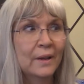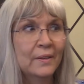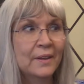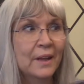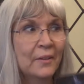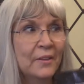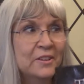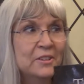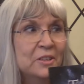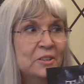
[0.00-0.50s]

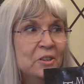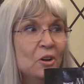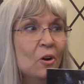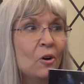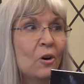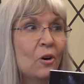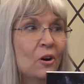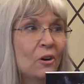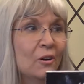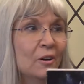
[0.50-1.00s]
Now this is your
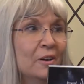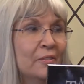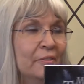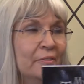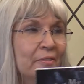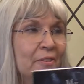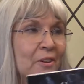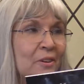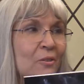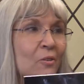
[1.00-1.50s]
horror.
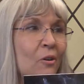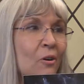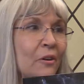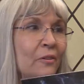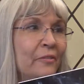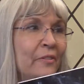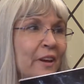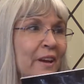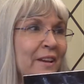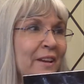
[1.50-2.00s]
This is
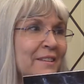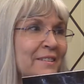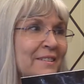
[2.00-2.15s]
my horror,